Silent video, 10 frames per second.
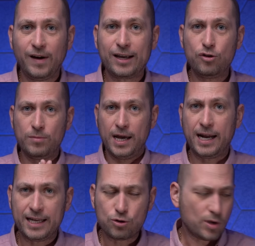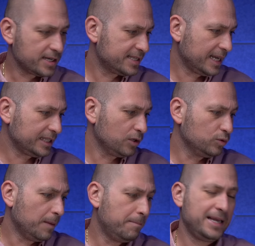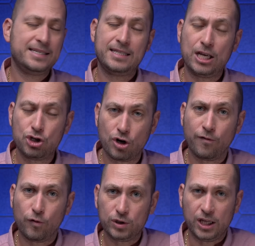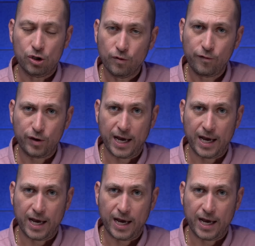vacuum, and I guess we are starting with the base station for the eufy